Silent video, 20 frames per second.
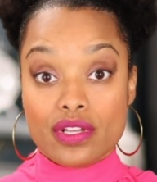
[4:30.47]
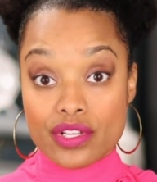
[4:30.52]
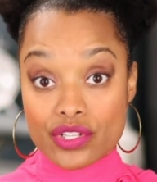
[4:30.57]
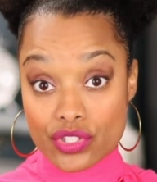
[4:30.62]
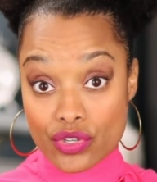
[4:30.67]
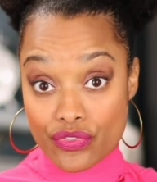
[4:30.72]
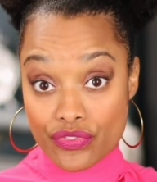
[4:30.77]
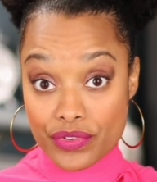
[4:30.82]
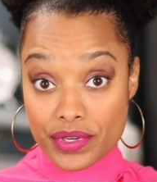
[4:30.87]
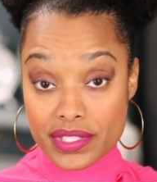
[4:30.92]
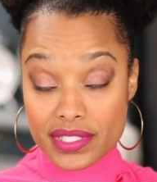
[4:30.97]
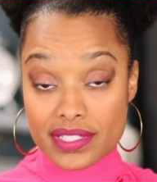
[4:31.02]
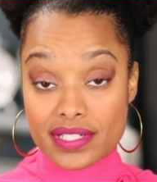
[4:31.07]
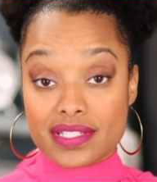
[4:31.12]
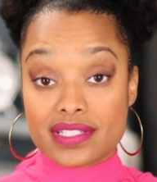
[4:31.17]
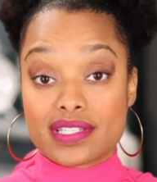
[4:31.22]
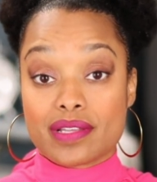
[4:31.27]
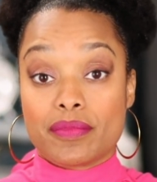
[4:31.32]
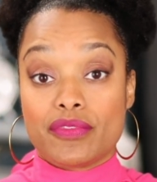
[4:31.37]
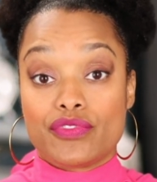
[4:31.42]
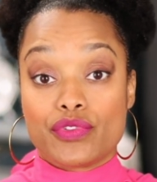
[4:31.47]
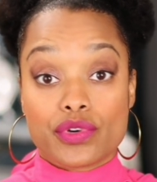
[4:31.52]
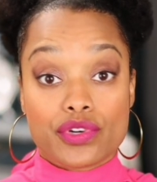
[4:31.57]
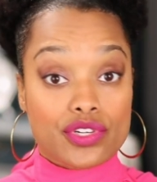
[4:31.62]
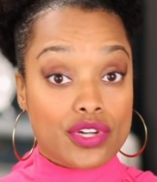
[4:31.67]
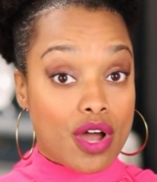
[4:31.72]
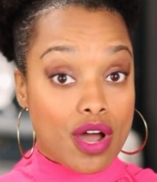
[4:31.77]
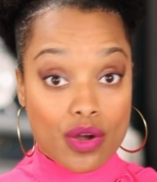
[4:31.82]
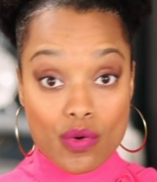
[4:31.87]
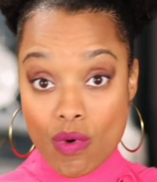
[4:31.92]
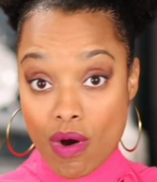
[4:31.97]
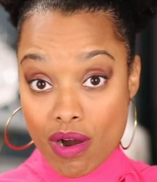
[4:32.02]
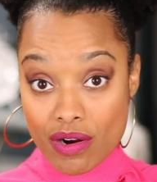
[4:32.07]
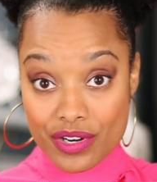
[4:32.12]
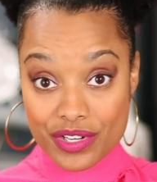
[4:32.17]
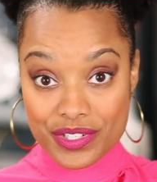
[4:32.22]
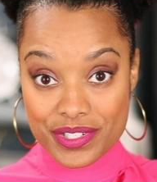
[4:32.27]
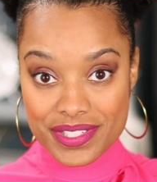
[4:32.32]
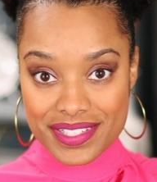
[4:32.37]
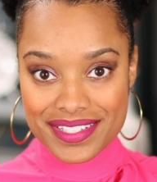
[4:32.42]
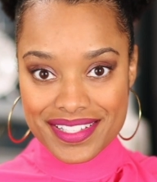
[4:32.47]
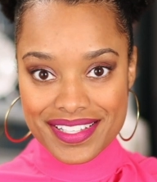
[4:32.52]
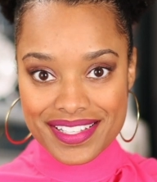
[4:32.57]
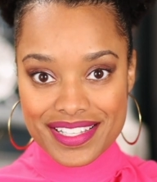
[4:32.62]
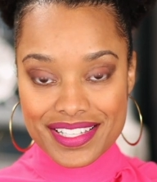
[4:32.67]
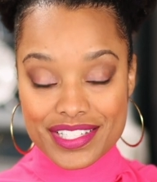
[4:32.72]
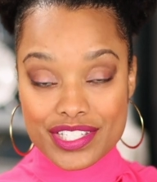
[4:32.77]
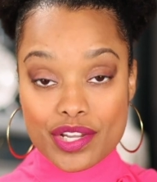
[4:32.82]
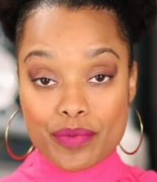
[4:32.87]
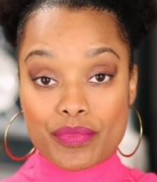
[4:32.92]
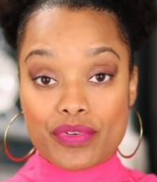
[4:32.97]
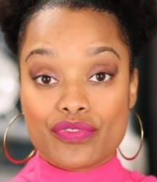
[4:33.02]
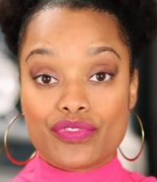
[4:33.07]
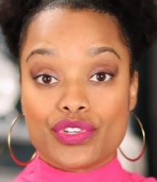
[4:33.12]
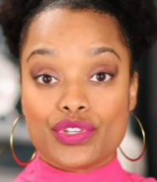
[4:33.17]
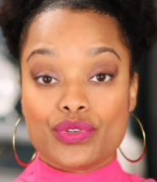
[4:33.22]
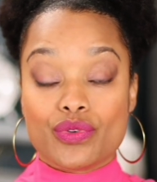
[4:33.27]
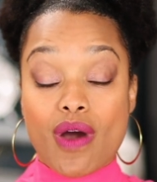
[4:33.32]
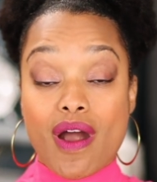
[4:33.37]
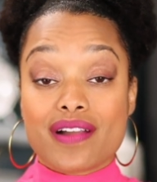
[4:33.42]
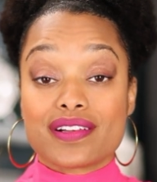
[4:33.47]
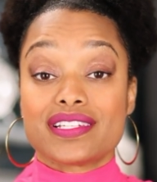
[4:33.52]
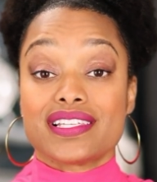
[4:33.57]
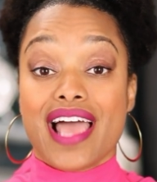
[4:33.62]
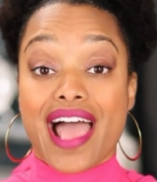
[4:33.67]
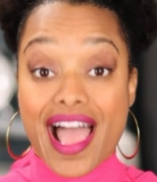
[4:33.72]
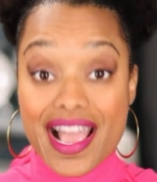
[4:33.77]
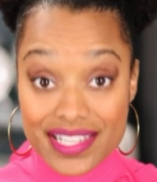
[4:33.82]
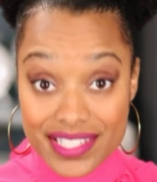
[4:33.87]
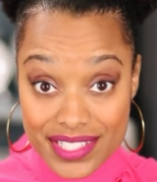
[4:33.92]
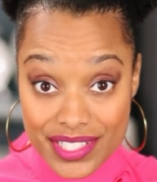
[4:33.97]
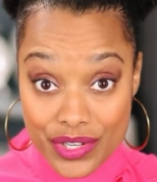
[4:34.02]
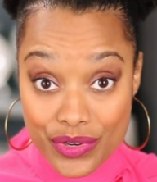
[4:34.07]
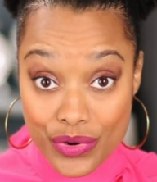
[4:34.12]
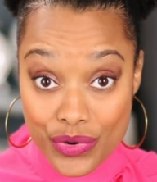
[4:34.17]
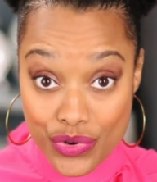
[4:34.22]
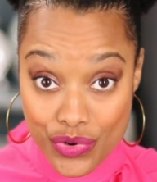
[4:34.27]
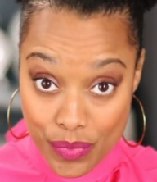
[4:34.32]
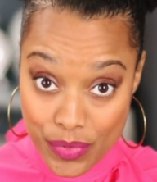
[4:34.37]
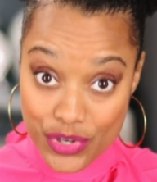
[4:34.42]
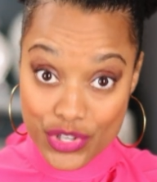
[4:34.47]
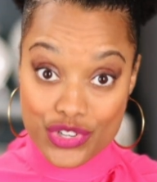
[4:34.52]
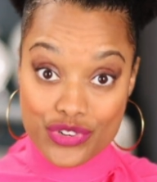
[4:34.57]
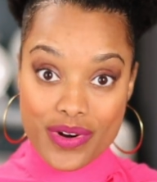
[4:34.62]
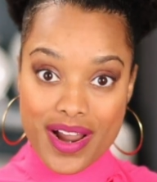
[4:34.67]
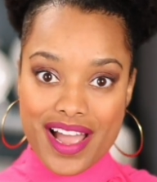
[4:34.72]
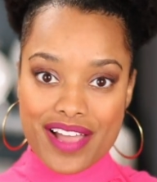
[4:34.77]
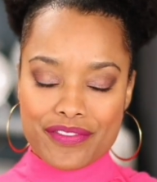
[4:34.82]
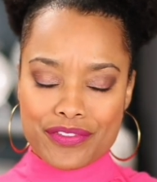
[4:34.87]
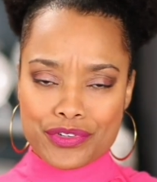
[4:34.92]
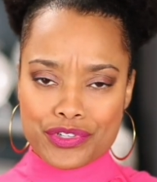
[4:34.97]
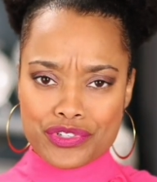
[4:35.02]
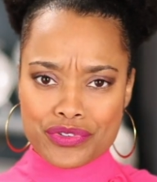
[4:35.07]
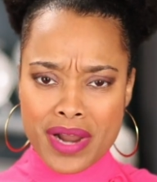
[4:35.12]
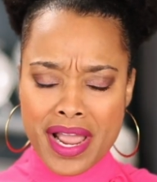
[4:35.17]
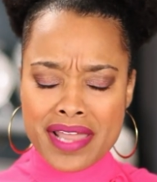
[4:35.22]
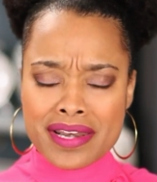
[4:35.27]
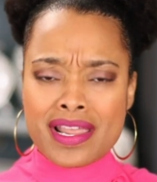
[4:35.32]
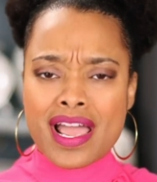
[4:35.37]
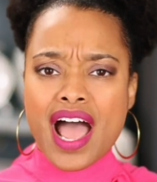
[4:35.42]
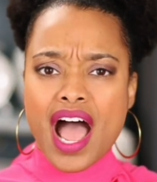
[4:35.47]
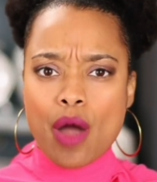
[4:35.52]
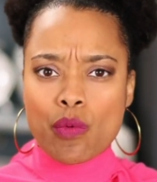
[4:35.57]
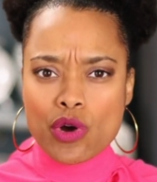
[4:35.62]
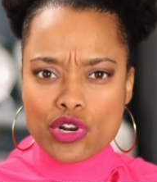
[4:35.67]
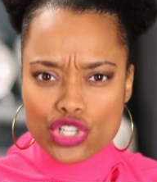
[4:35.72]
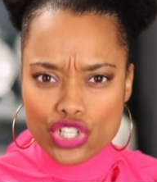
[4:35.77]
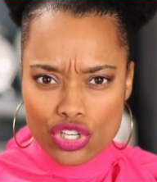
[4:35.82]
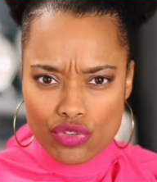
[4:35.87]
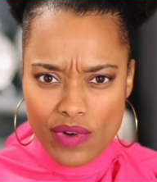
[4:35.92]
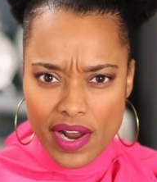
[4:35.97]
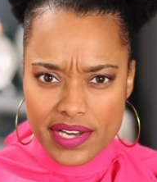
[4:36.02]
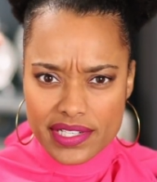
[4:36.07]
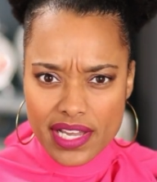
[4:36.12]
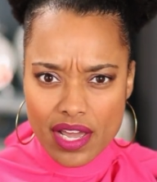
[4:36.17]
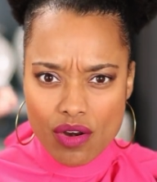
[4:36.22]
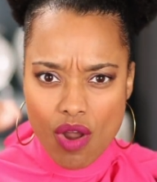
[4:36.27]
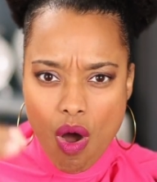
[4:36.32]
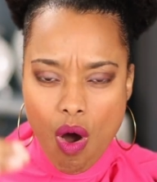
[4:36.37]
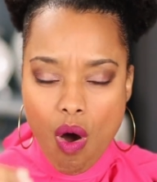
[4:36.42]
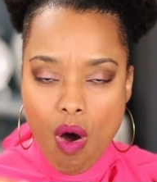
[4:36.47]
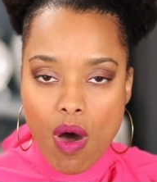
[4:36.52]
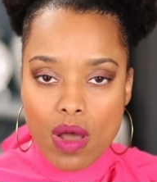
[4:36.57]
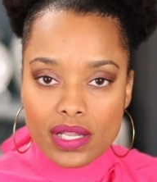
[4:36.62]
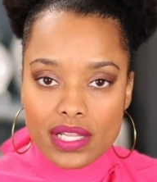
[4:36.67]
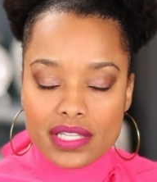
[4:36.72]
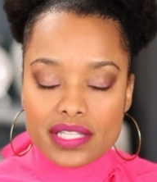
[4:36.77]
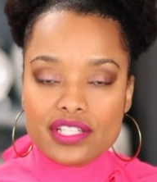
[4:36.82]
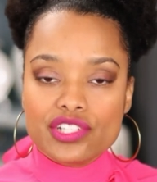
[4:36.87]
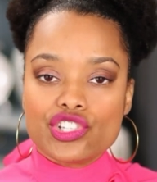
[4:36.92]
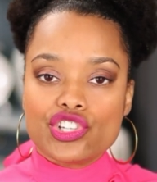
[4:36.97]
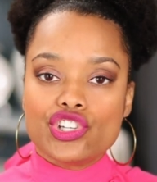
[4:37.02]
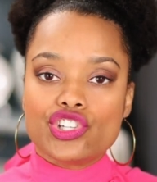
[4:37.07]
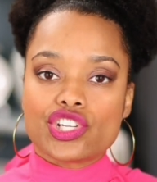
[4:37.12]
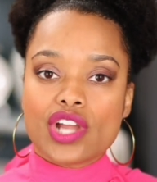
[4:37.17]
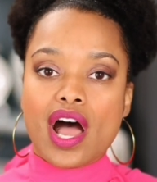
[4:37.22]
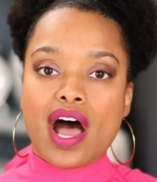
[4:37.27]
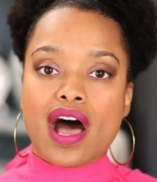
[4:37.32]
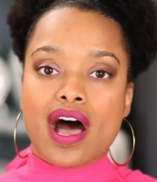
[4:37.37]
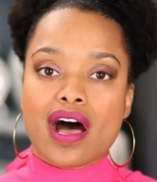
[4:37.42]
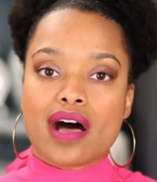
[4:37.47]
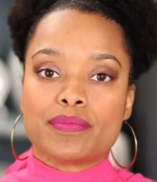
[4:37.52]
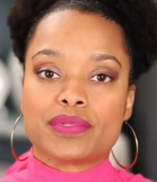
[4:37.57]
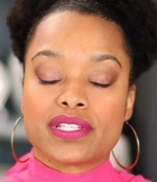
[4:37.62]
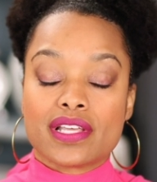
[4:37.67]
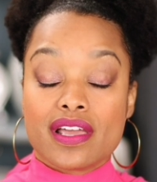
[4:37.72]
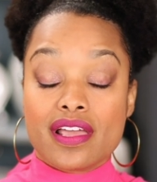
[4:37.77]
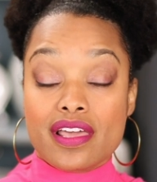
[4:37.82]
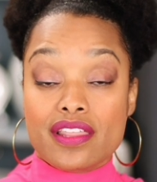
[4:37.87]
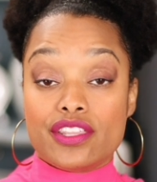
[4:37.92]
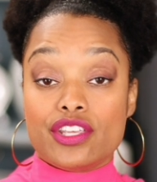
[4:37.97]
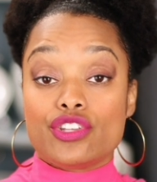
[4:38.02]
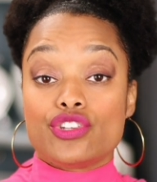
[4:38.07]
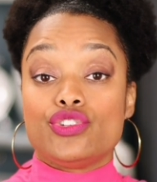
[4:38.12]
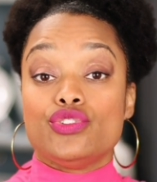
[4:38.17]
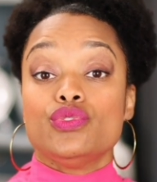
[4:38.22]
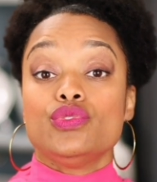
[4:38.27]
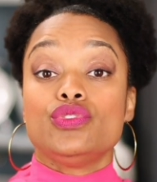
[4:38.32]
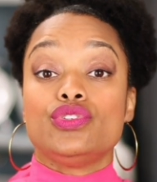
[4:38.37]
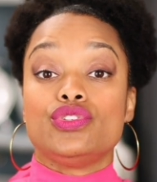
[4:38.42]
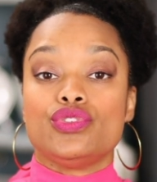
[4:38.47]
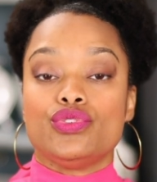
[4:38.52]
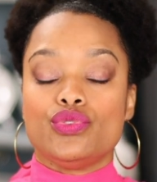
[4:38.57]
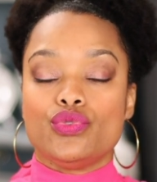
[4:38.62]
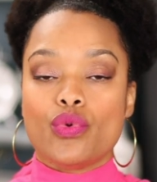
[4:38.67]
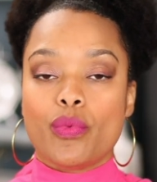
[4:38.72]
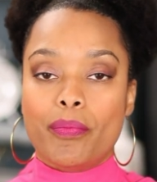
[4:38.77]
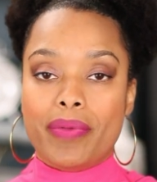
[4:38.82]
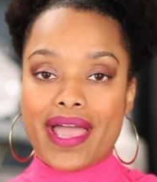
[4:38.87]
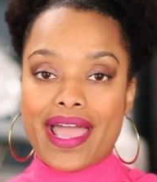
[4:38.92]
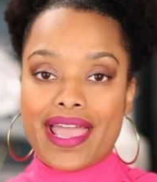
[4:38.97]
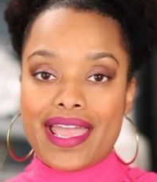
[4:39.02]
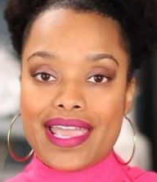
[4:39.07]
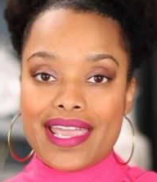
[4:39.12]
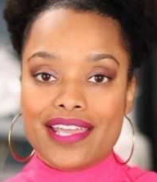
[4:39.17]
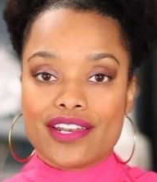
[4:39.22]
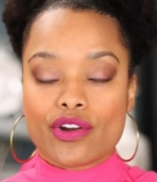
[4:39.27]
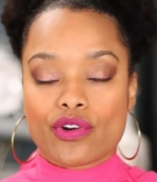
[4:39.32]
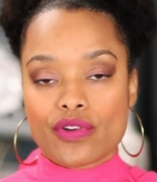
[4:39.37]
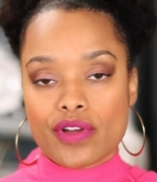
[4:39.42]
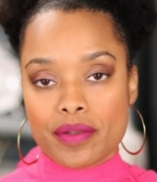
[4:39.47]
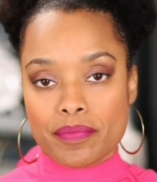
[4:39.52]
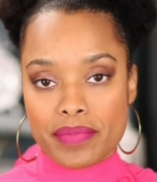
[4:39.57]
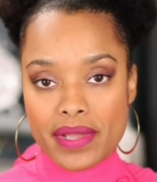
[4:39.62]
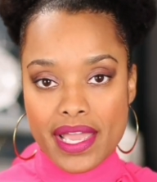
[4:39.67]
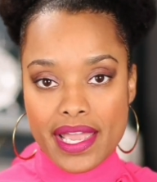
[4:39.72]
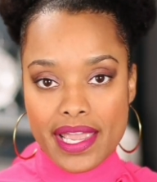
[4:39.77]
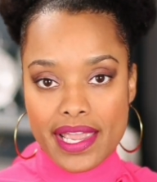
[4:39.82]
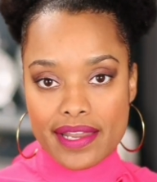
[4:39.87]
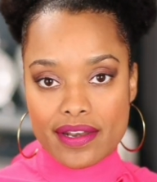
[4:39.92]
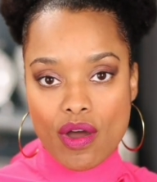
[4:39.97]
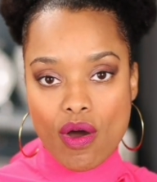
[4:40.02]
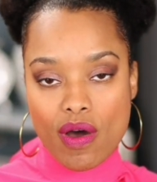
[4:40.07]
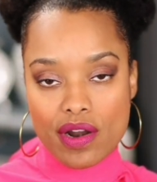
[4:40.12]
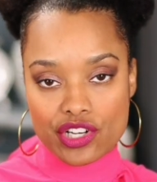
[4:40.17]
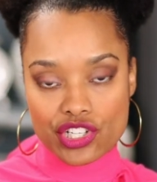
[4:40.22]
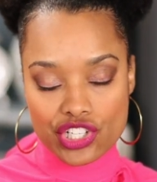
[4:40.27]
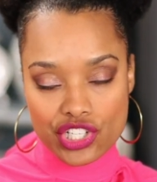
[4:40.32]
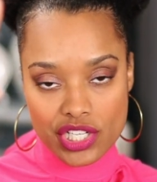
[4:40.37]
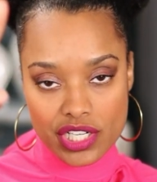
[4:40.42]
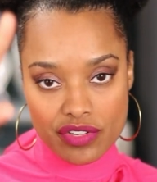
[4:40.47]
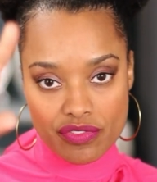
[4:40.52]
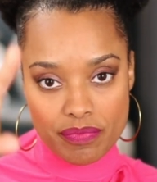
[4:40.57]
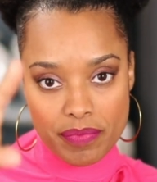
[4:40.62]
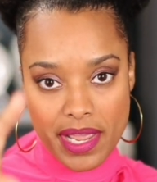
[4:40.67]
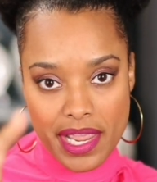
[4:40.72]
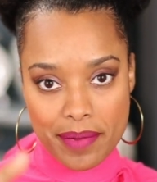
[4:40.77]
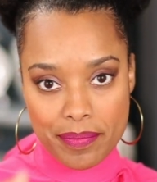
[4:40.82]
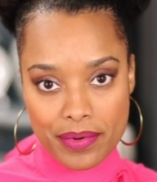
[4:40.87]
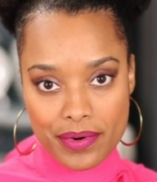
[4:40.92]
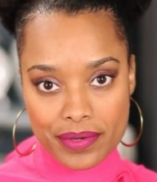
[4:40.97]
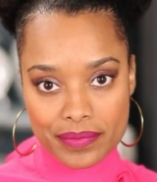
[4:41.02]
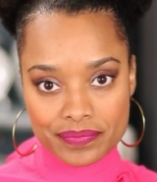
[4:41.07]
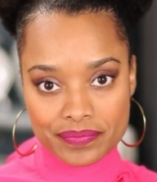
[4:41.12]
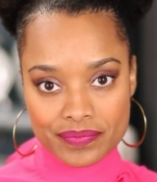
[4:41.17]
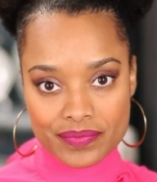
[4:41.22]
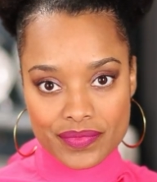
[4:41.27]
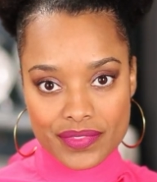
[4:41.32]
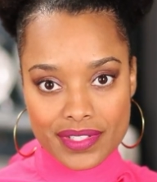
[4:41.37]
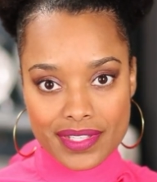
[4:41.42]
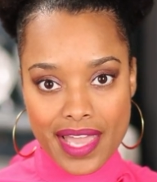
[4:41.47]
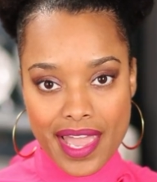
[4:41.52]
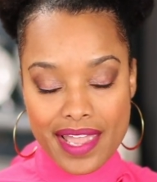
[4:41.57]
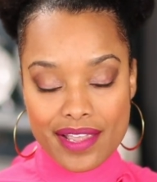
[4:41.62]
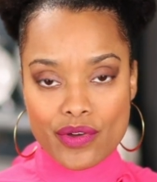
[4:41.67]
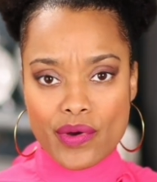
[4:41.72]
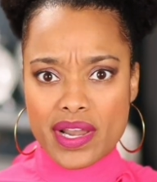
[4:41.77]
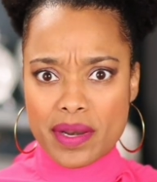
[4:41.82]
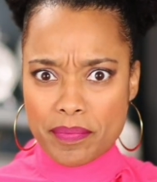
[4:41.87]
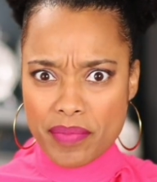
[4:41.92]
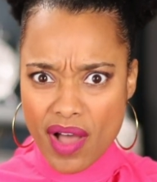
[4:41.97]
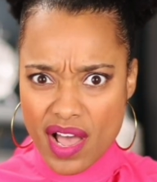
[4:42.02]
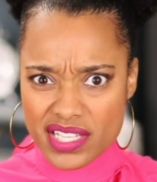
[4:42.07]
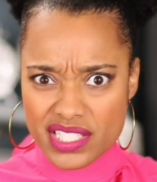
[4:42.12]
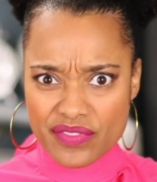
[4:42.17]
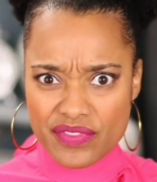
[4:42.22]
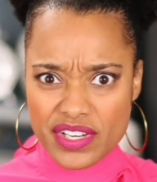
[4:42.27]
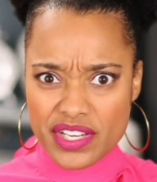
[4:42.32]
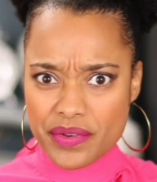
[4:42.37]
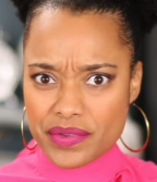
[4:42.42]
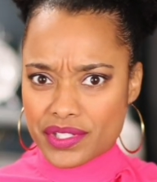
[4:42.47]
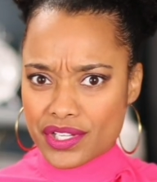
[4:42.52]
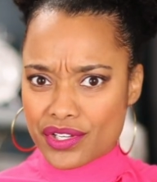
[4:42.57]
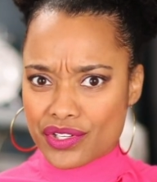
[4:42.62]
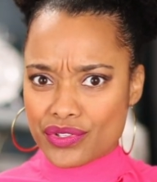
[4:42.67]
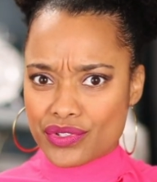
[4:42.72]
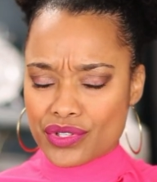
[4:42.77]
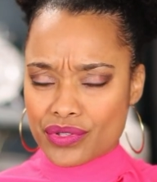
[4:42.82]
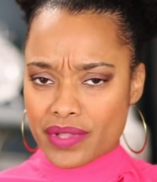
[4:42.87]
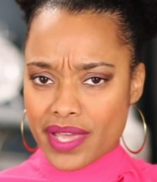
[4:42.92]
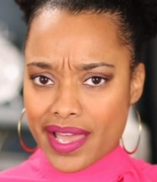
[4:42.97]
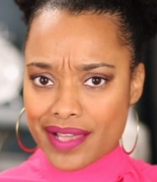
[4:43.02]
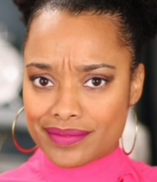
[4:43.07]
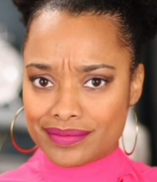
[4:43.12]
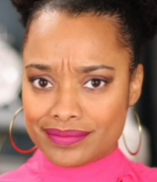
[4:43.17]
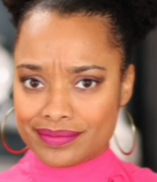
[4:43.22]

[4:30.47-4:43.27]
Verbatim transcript: So for instance, some of you are dog walkers, some of you are taxi or Uber drivers, right? I want you to write down all of these jobs that you do, paid or unpaid, on a sheet of paper, okay? Go ahead and pause the video until you do that.